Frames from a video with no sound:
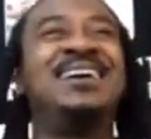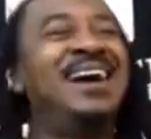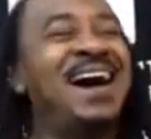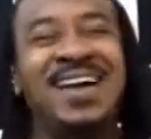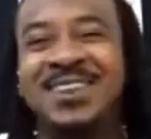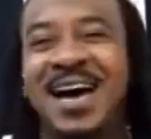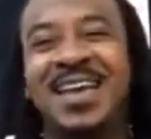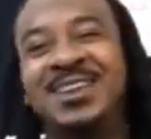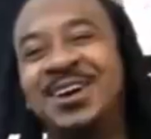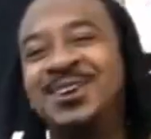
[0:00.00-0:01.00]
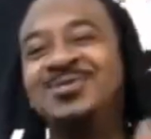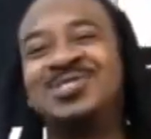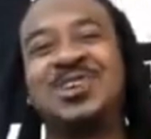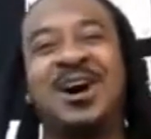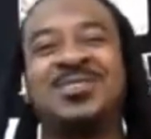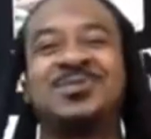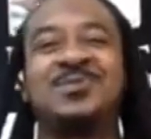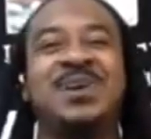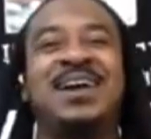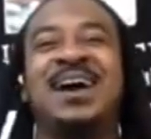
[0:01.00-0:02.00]
I love you, Charleston,
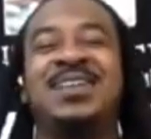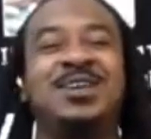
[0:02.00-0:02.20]
man.